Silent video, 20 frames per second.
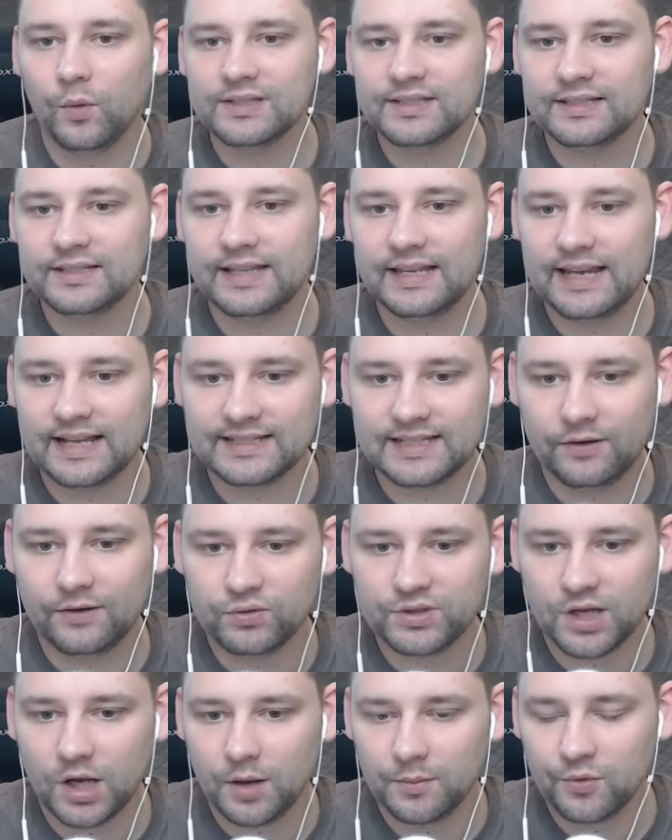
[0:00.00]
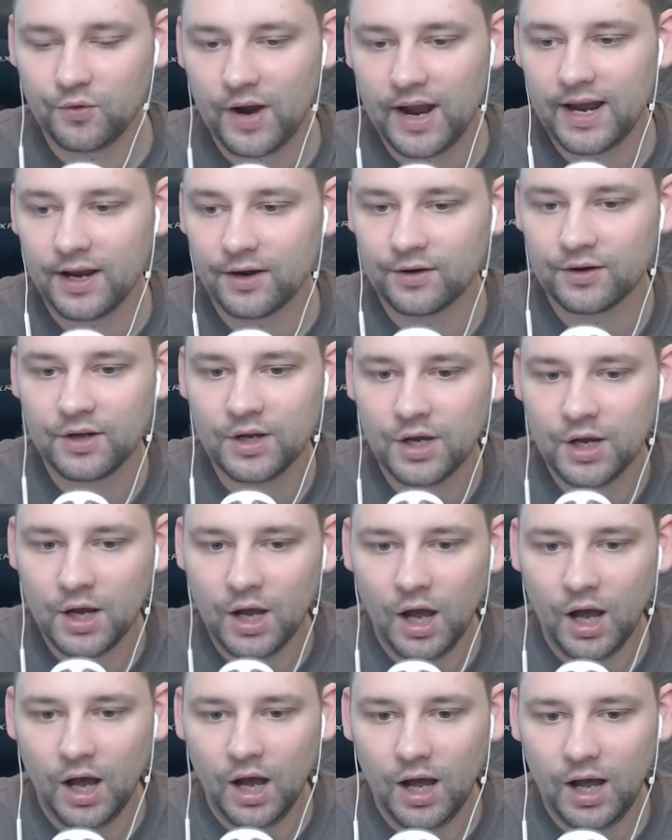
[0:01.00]
What's the next level to upgrade?
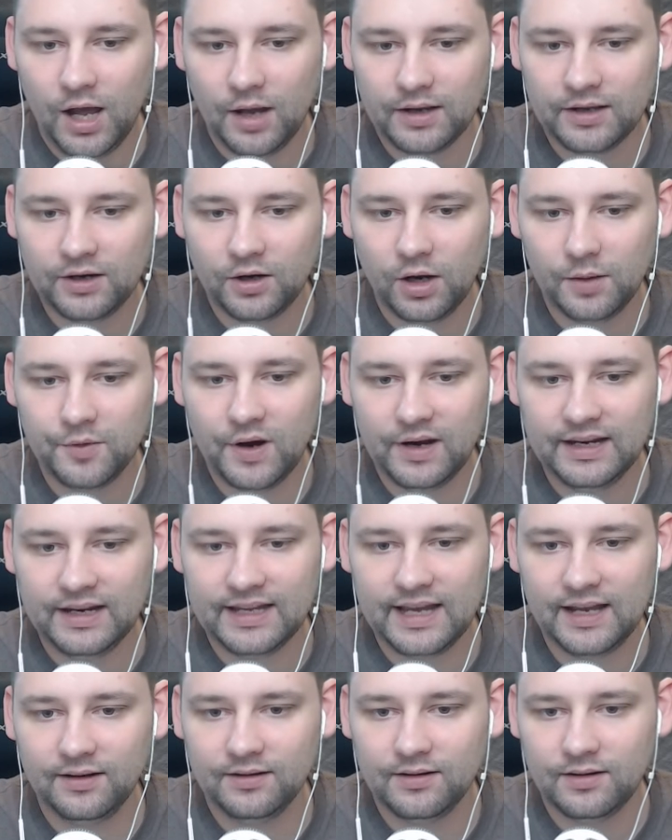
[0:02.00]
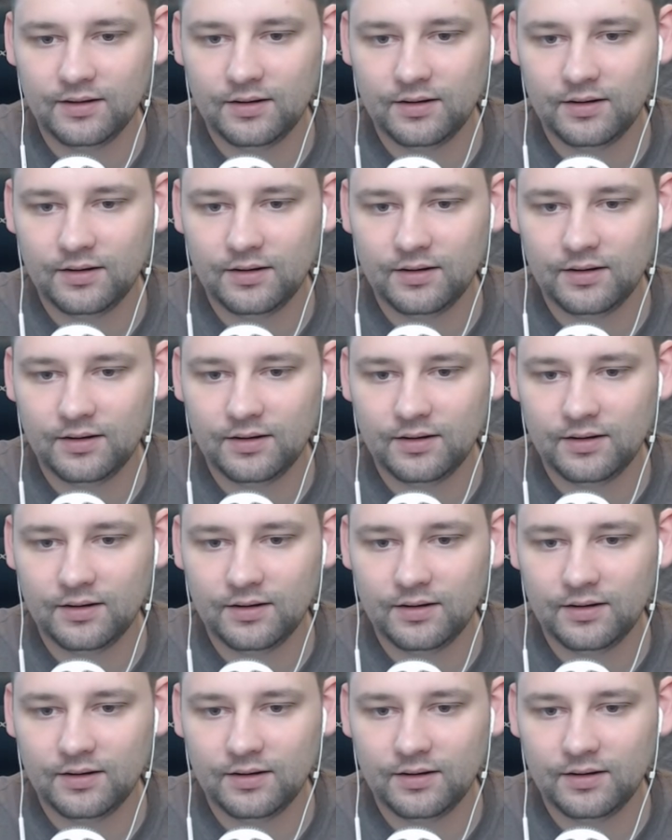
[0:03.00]
Can I upgrade again?